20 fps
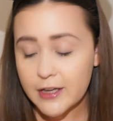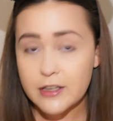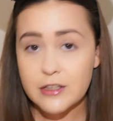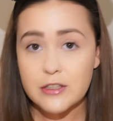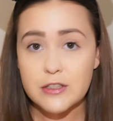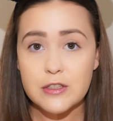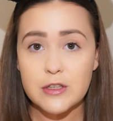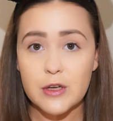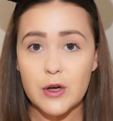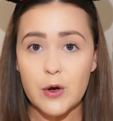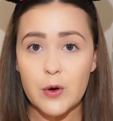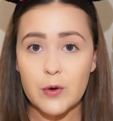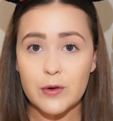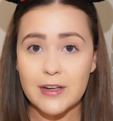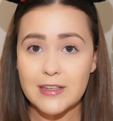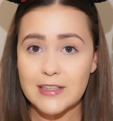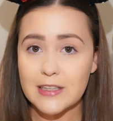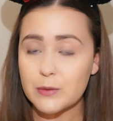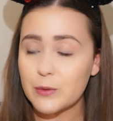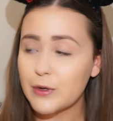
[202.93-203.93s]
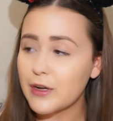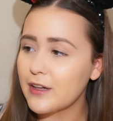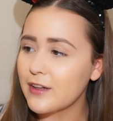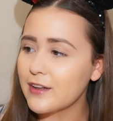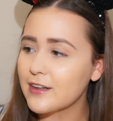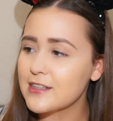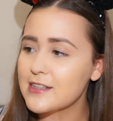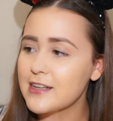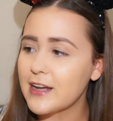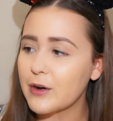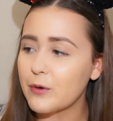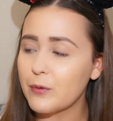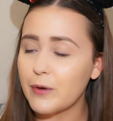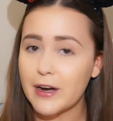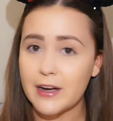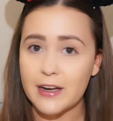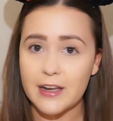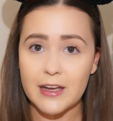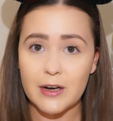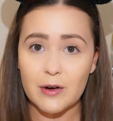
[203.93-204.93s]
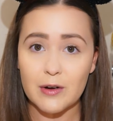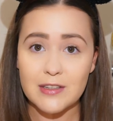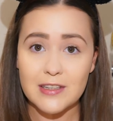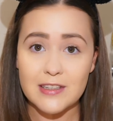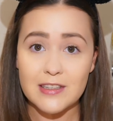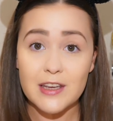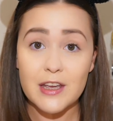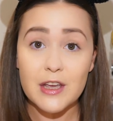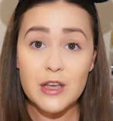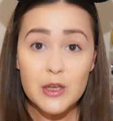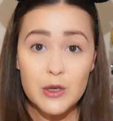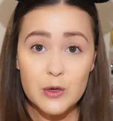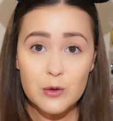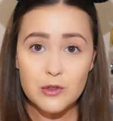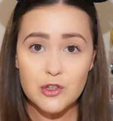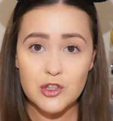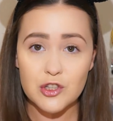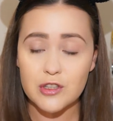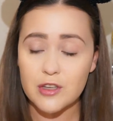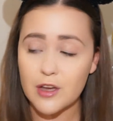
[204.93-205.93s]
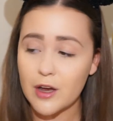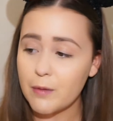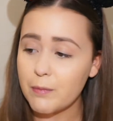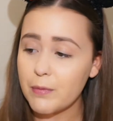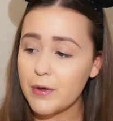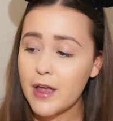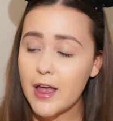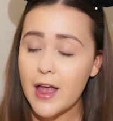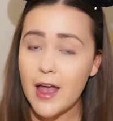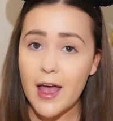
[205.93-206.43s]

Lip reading: So this is what it looks like right here. This is a huge tub.